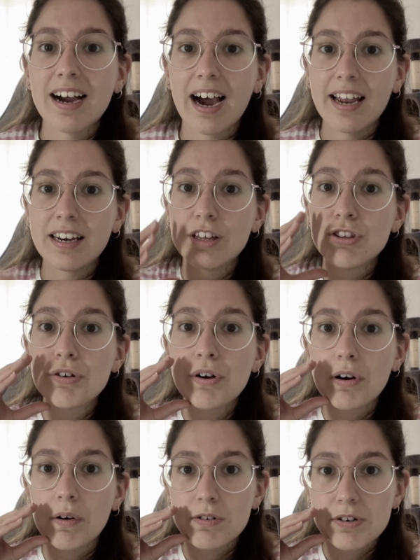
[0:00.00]
I need to
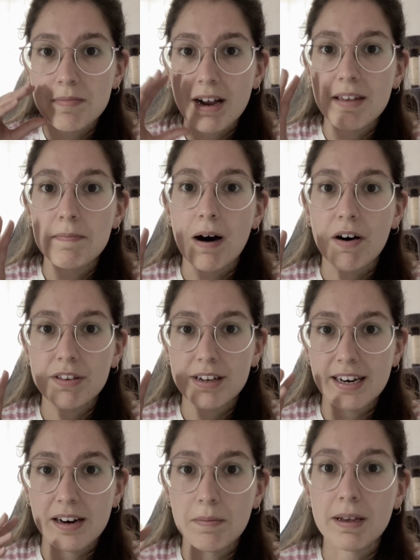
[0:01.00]
close my mouth a
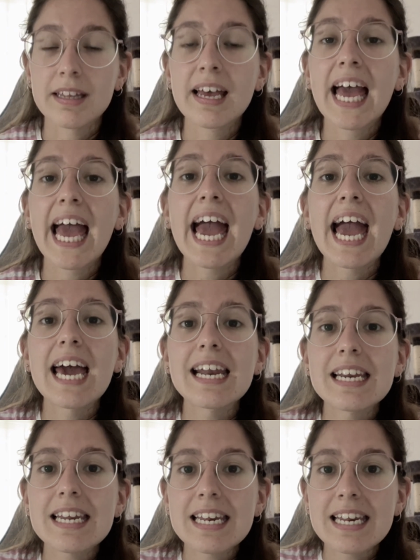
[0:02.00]
little bit.
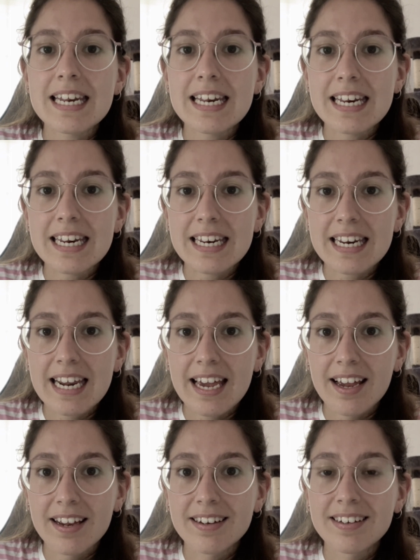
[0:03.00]

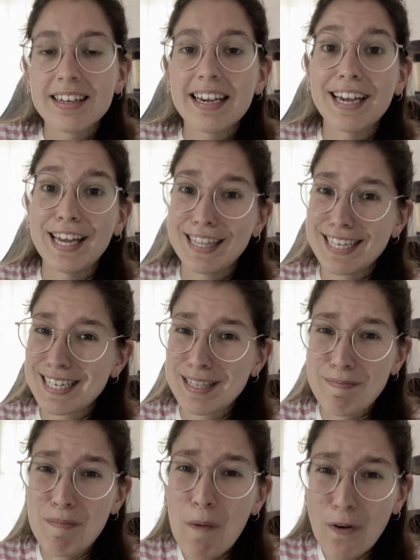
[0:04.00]
R. It is
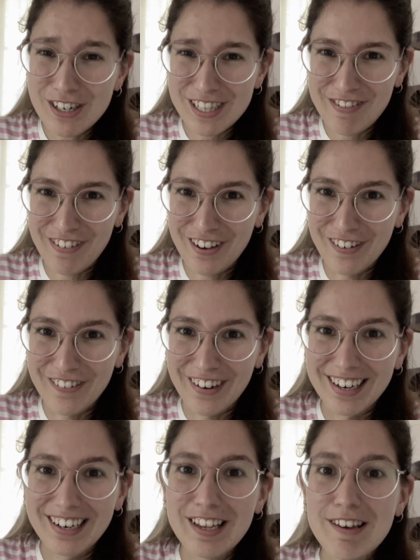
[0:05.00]
the most difficult
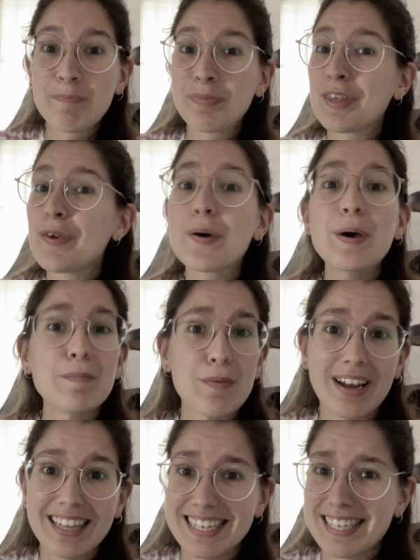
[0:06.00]
one. You can
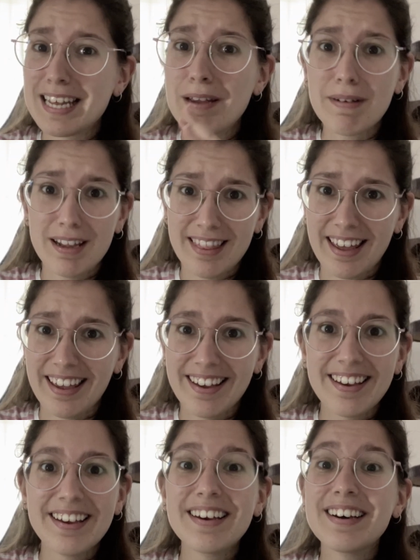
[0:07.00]
practice day by day.
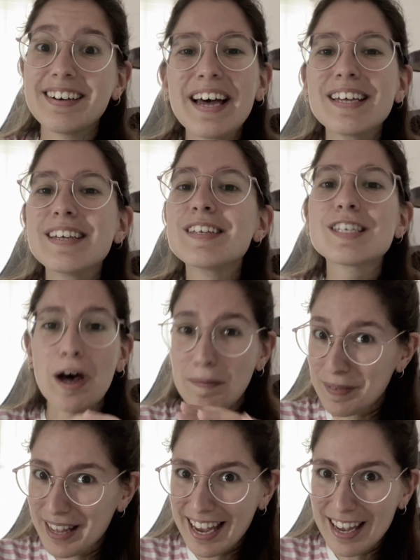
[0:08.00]

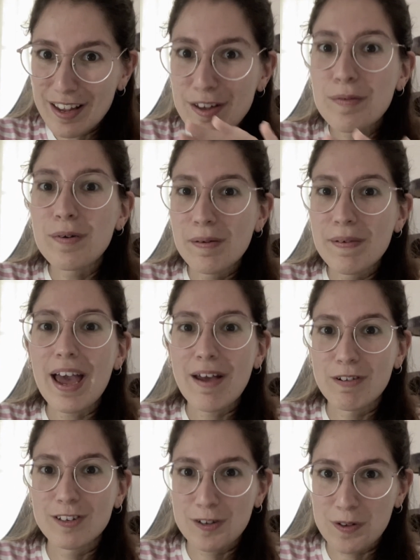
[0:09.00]
Someday you will be
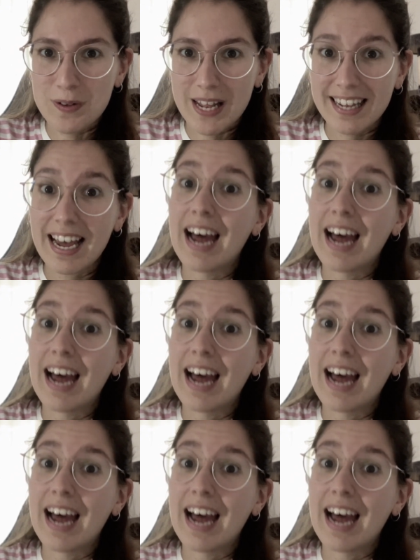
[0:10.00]
able to do that.